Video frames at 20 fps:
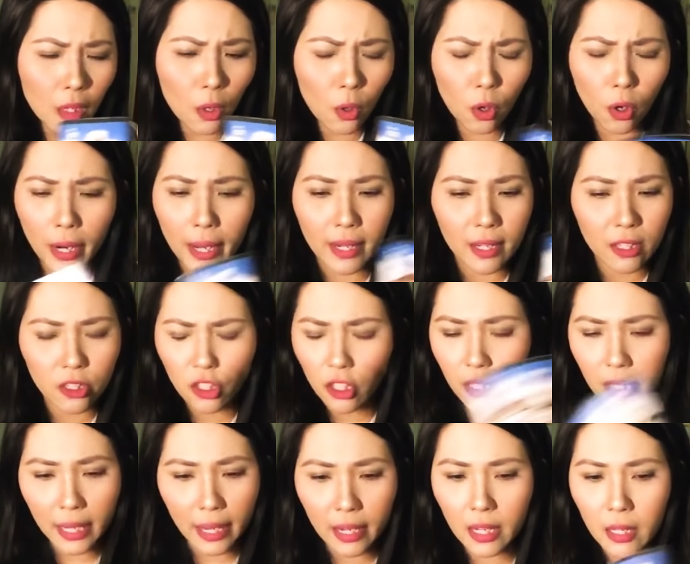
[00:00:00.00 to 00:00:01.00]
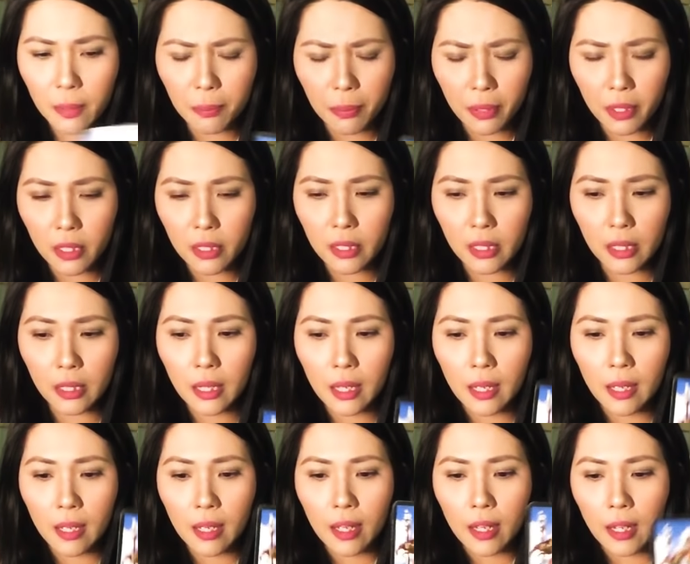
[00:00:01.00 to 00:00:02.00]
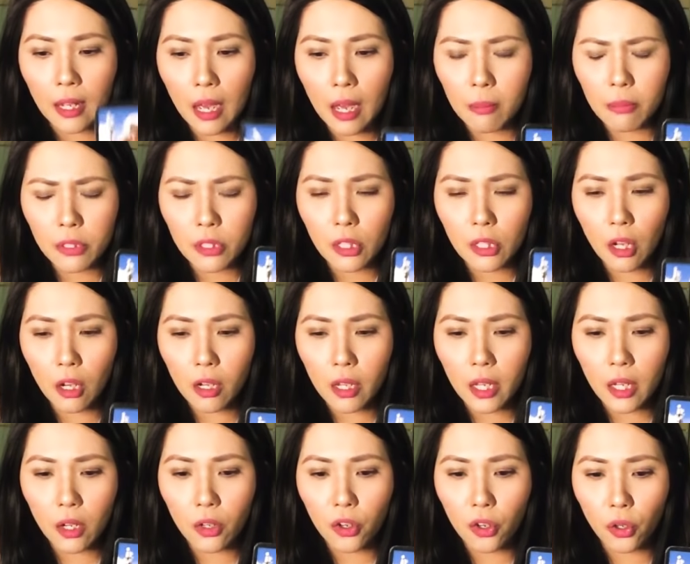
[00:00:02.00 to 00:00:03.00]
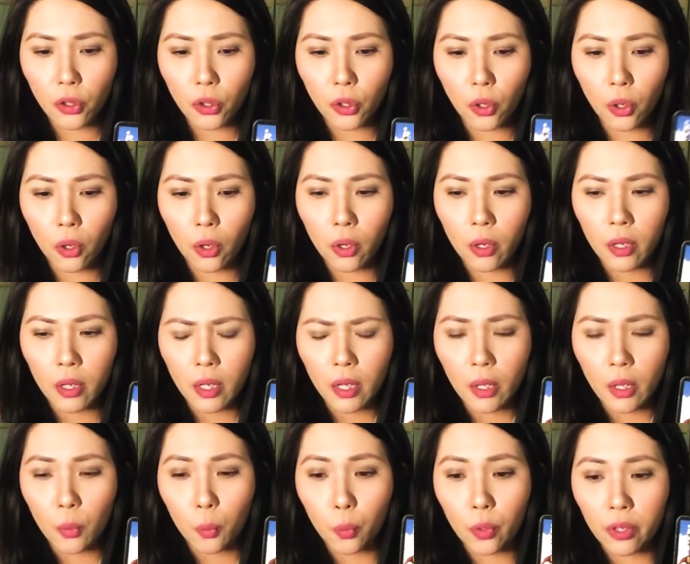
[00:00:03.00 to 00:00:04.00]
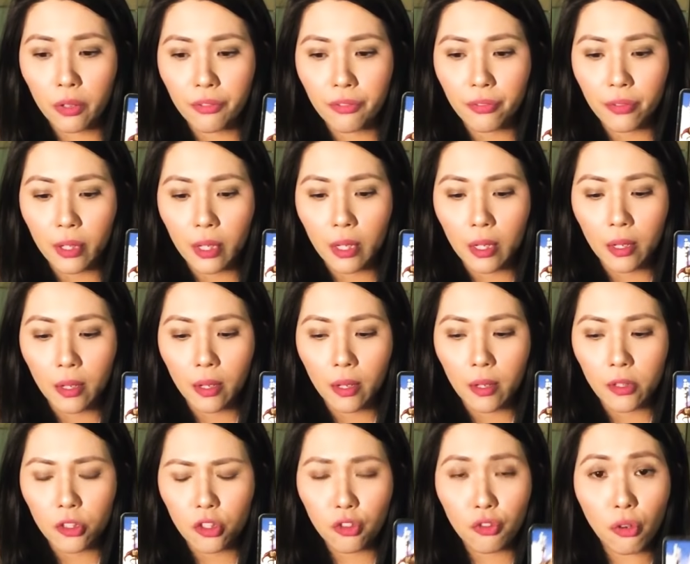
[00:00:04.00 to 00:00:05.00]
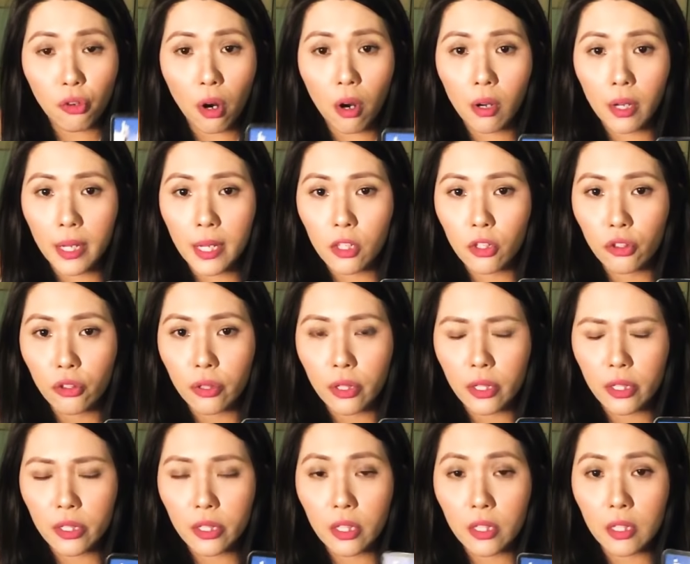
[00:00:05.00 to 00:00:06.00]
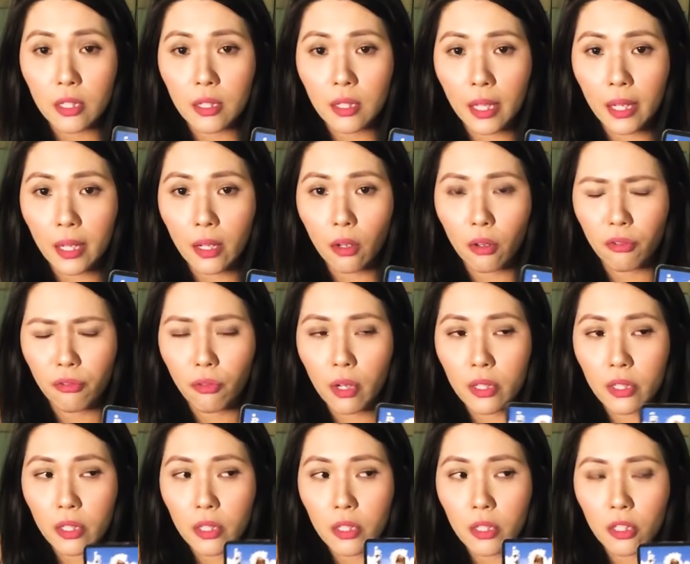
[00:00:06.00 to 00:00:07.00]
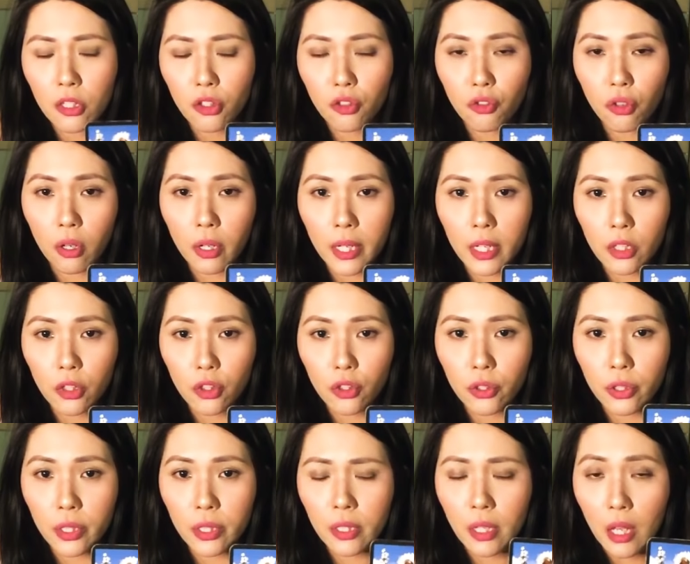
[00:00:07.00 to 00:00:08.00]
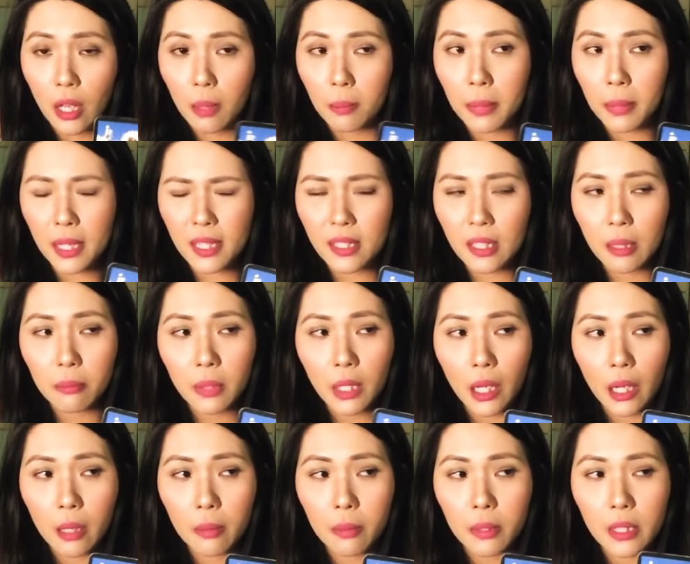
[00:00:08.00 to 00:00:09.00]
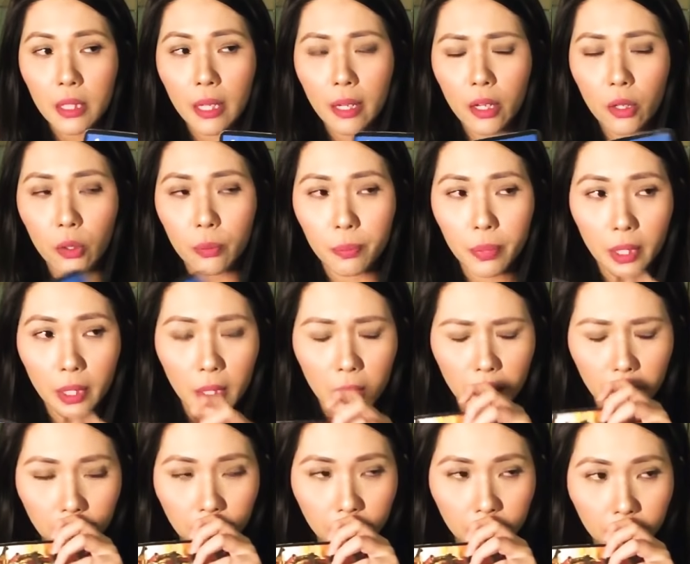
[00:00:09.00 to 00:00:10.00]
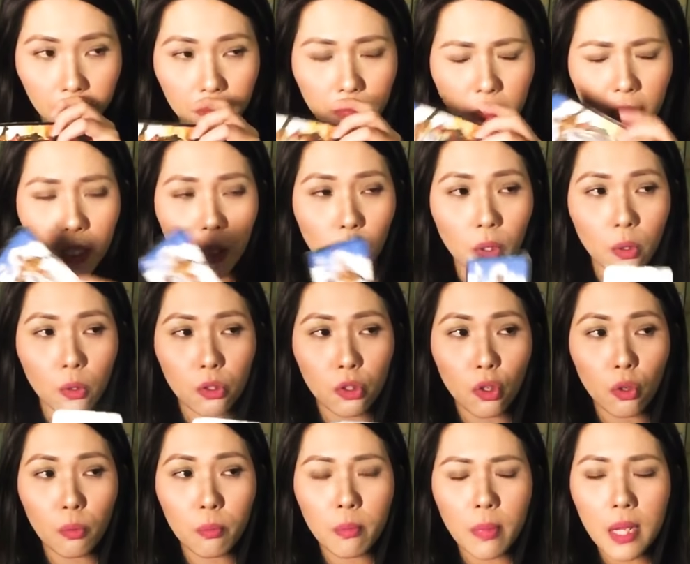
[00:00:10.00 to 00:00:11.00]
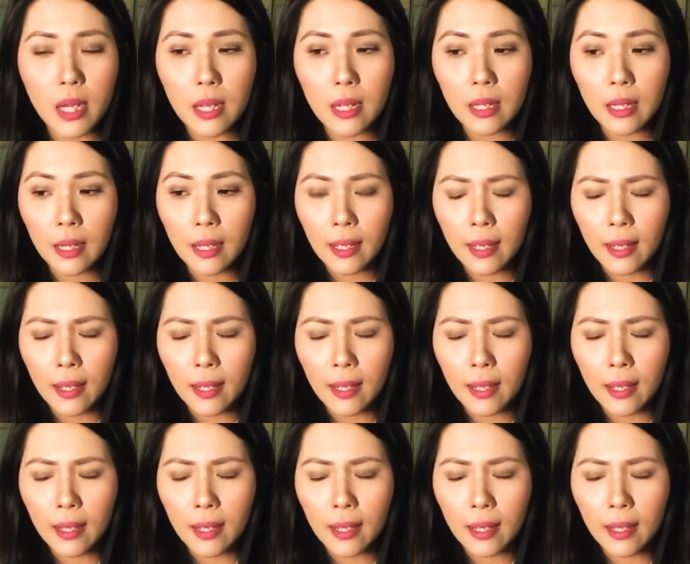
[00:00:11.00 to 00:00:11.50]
or just any person comes knocking on your door with strong interest. This is Knight of Wands. This is strong interest, but sometimes there could be it could also mean